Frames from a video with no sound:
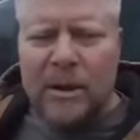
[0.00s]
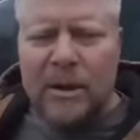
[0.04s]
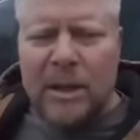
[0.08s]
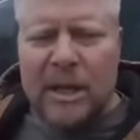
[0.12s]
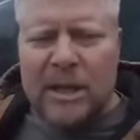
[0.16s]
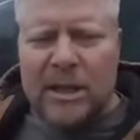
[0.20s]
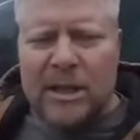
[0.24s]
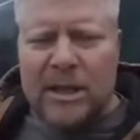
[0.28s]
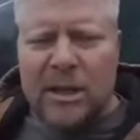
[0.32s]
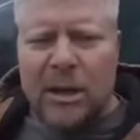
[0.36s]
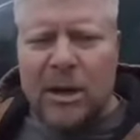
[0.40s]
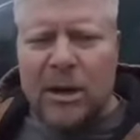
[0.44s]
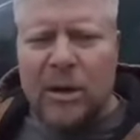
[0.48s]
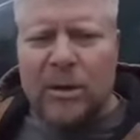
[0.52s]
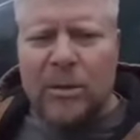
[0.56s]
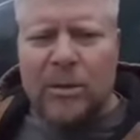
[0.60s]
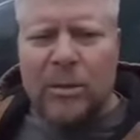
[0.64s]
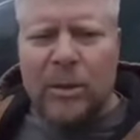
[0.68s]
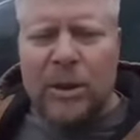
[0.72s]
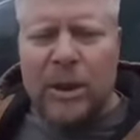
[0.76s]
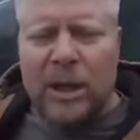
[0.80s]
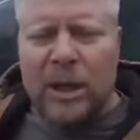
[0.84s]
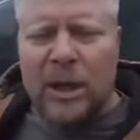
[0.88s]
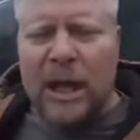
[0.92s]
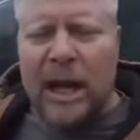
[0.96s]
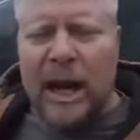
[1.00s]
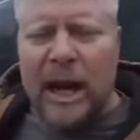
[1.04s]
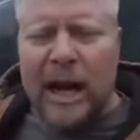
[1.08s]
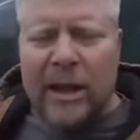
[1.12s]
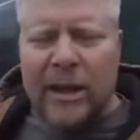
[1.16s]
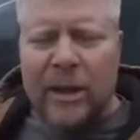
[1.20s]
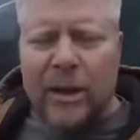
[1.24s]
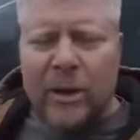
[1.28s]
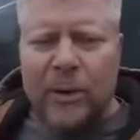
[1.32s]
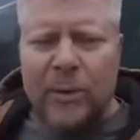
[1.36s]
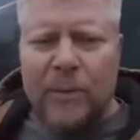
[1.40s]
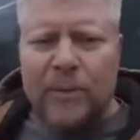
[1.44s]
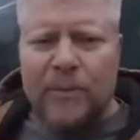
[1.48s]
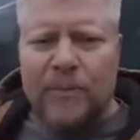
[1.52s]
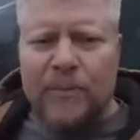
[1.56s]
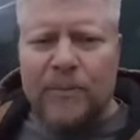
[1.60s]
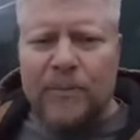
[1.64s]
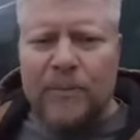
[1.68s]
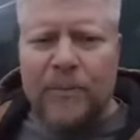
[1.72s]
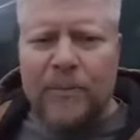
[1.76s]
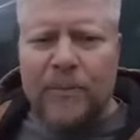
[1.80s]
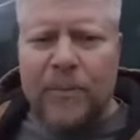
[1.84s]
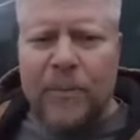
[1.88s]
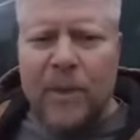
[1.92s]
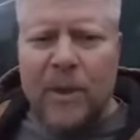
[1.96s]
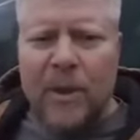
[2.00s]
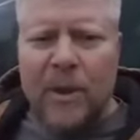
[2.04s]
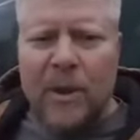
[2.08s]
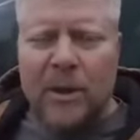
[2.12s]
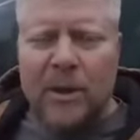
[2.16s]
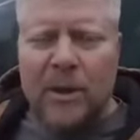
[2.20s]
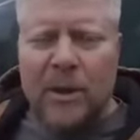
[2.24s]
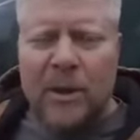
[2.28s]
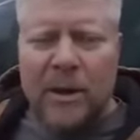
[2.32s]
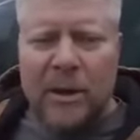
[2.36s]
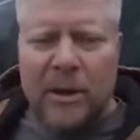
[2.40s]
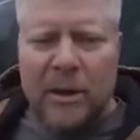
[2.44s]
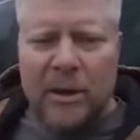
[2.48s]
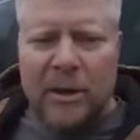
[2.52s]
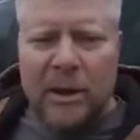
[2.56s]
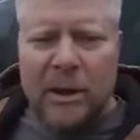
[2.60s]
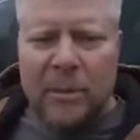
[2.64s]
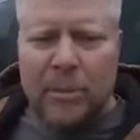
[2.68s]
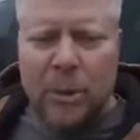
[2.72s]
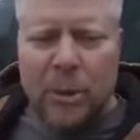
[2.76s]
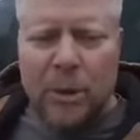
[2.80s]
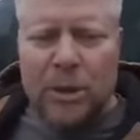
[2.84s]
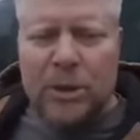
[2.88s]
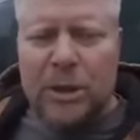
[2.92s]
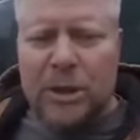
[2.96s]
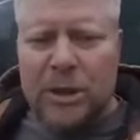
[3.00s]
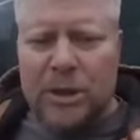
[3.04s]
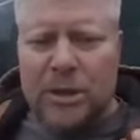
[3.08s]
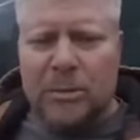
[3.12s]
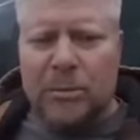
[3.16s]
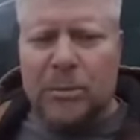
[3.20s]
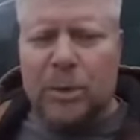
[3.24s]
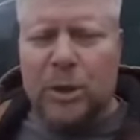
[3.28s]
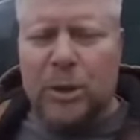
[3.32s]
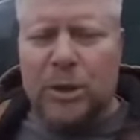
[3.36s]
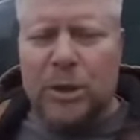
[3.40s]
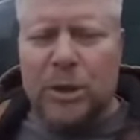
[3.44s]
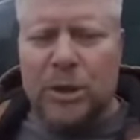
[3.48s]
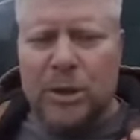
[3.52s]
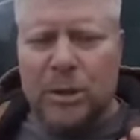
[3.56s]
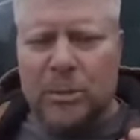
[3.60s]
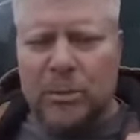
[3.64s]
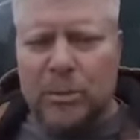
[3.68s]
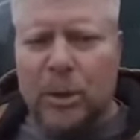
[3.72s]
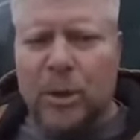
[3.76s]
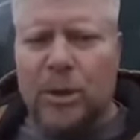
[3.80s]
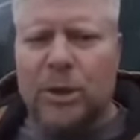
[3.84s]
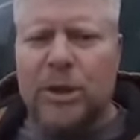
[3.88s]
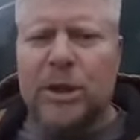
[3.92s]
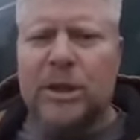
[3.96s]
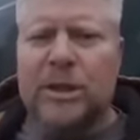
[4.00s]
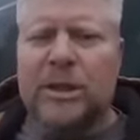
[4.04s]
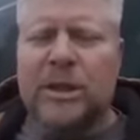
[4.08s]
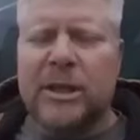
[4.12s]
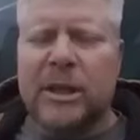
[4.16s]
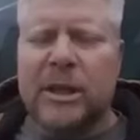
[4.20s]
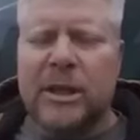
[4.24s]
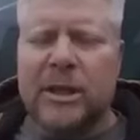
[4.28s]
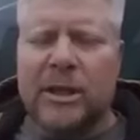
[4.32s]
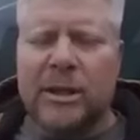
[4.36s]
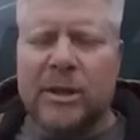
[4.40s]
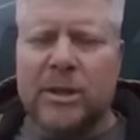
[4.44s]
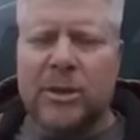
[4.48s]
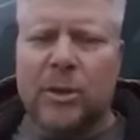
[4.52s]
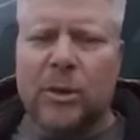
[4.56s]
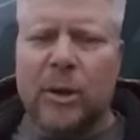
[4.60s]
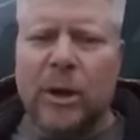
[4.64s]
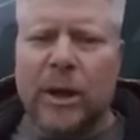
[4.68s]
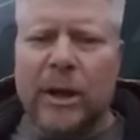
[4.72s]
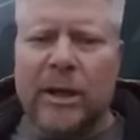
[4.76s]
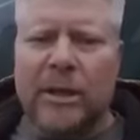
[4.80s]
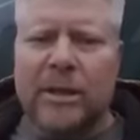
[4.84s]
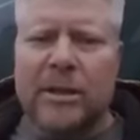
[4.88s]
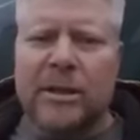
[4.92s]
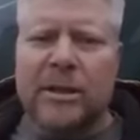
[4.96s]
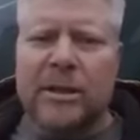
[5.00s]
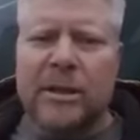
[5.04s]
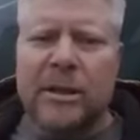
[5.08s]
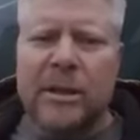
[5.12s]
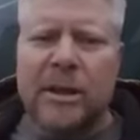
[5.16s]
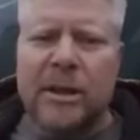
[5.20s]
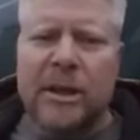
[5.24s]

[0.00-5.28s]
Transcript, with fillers: They start with the lie, though. And they push us and push us and push us and then destroy us.